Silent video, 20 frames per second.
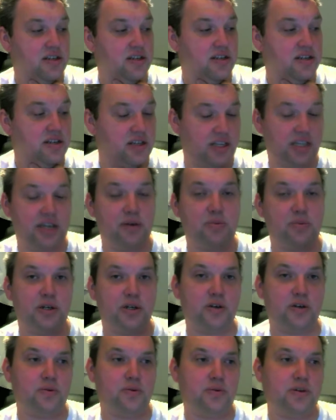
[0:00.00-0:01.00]
There we
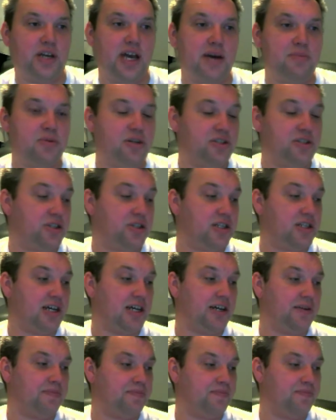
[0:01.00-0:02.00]
go. Camera is
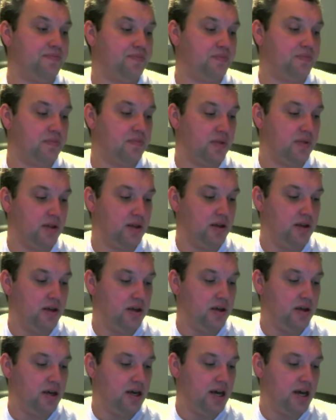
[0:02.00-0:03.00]
online.
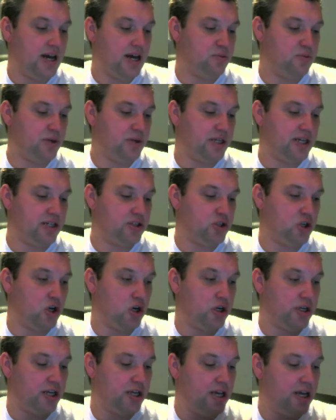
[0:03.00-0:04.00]
And we can
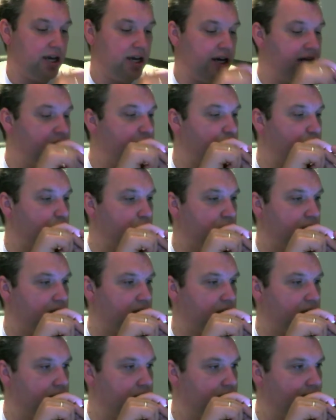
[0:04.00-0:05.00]
talk into the
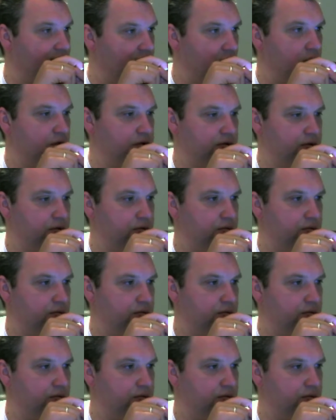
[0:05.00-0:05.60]
phone.